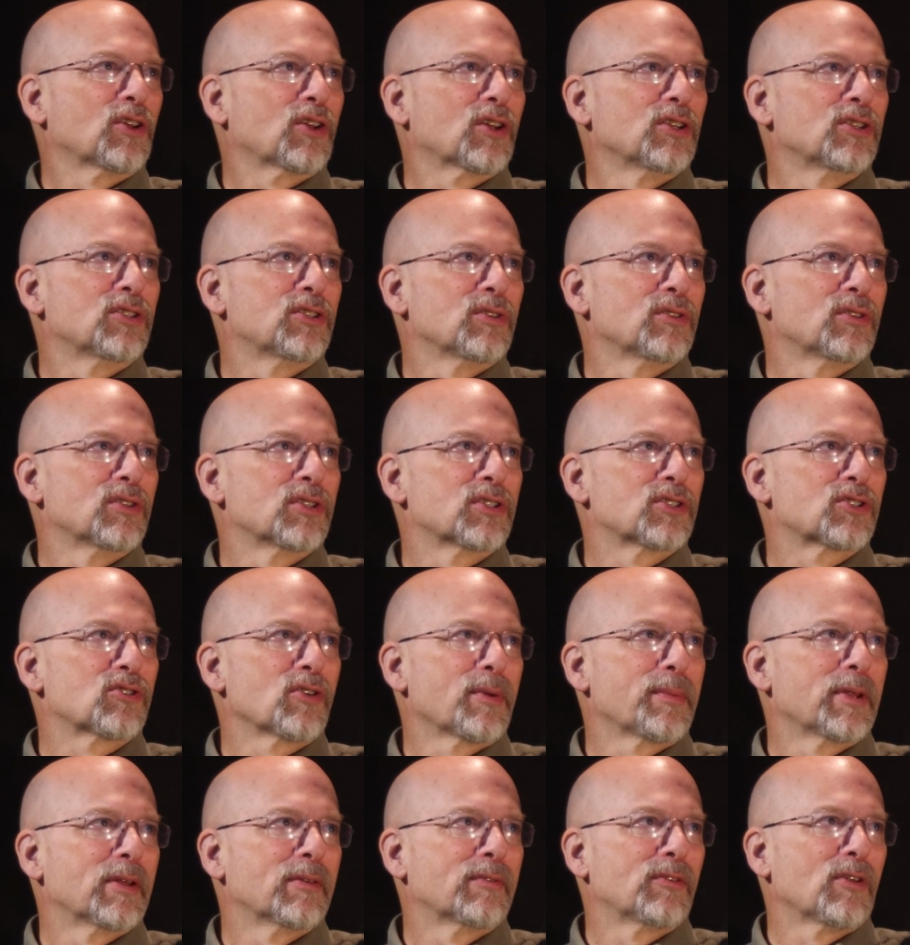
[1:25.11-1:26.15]
you could do the
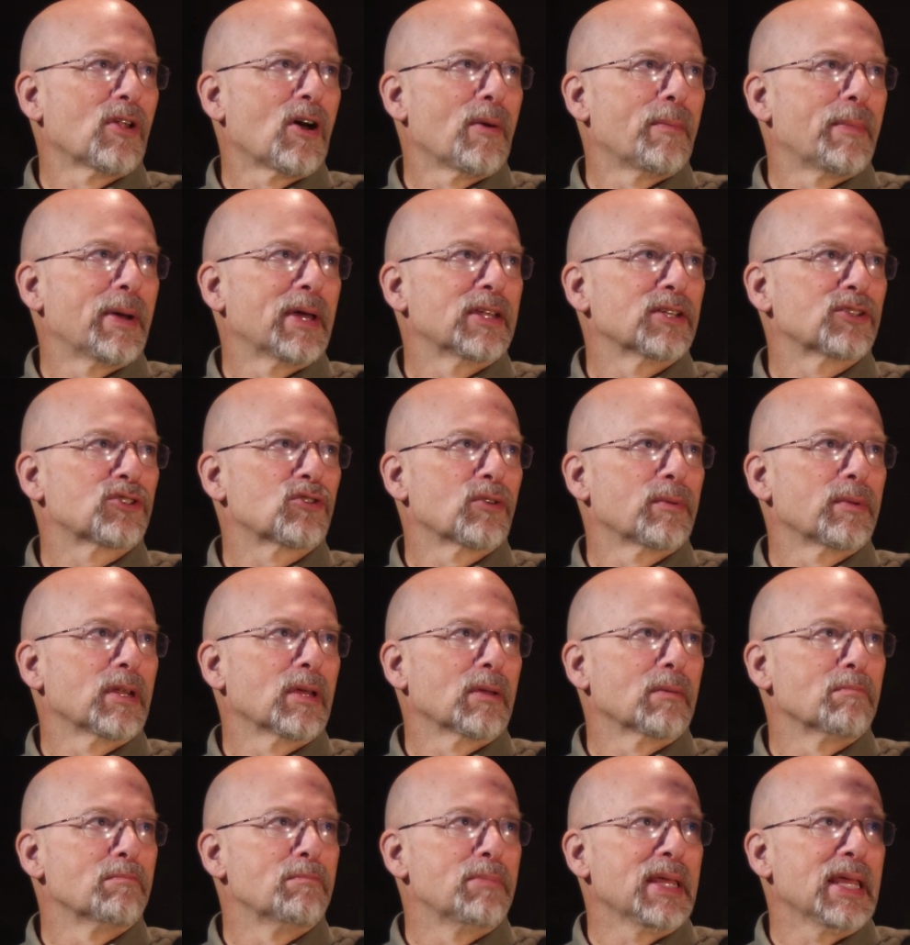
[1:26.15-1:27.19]
distributive law by
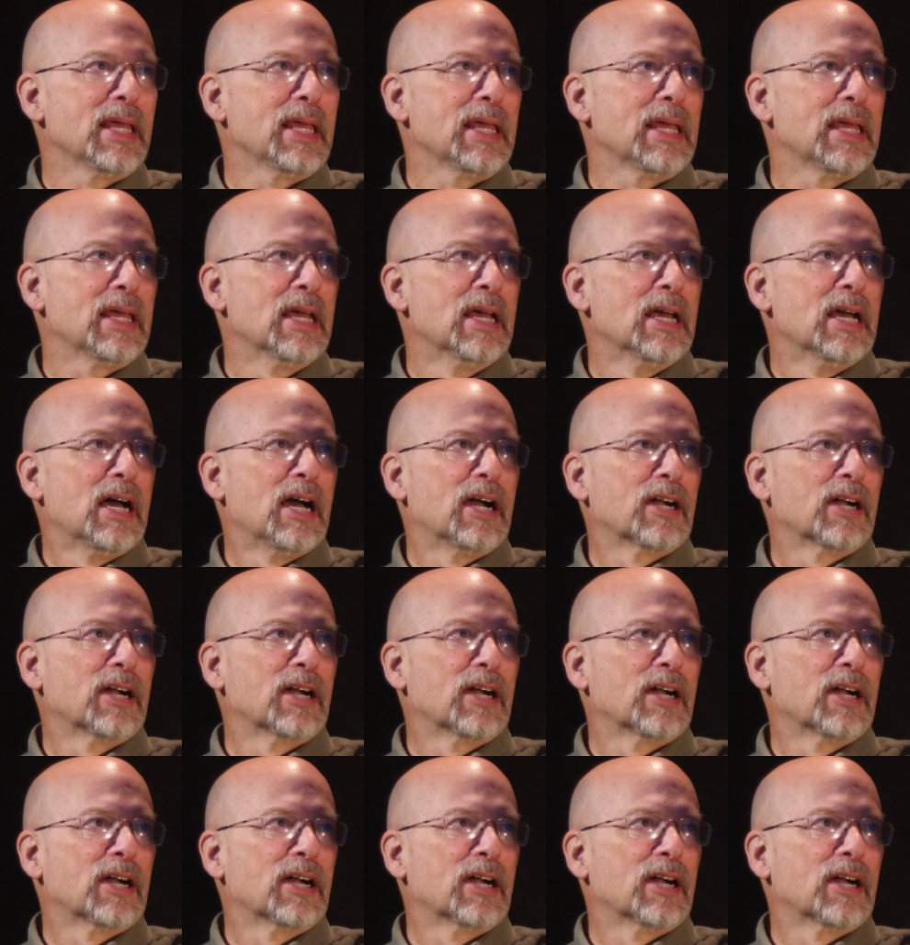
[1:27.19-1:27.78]
distributing B